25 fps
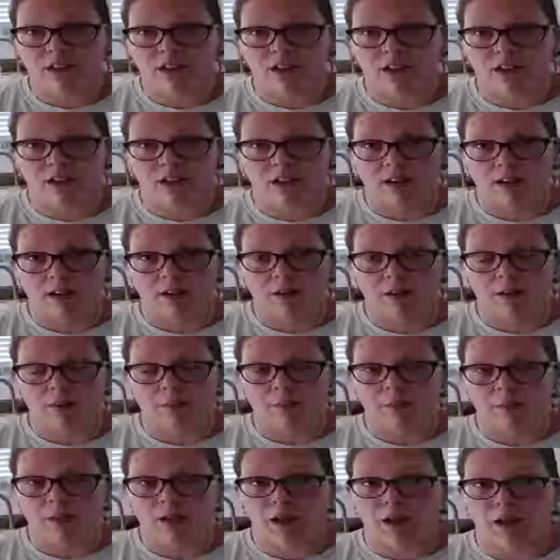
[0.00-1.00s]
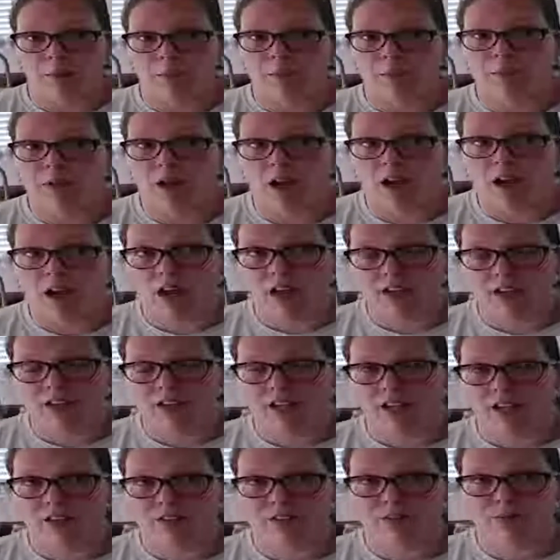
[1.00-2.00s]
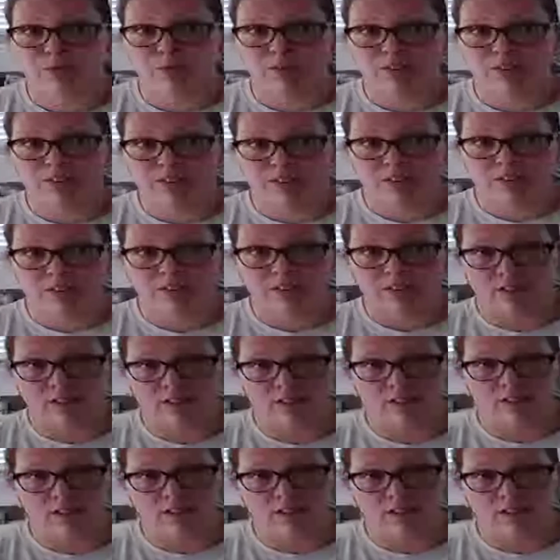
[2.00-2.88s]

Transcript: I'm not as resistant